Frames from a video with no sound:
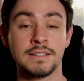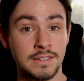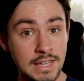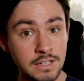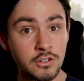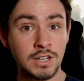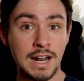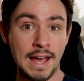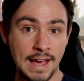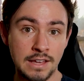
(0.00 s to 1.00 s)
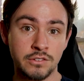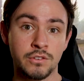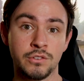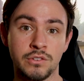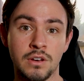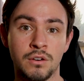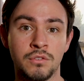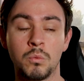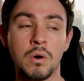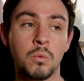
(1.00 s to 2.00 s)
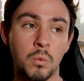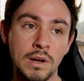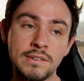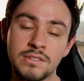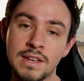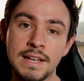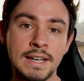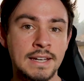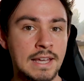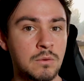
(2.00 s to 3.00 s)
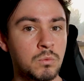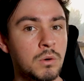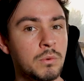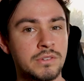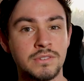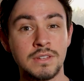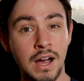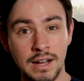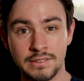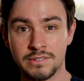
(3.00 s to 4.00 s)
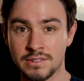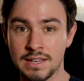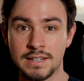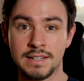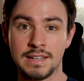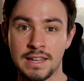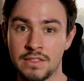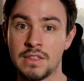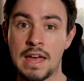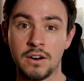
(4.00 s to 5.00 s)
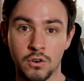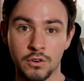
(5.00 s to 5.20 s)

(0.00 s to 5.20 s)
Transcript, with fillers: Then you're gonna ask yourself what was stated and what was not stated in that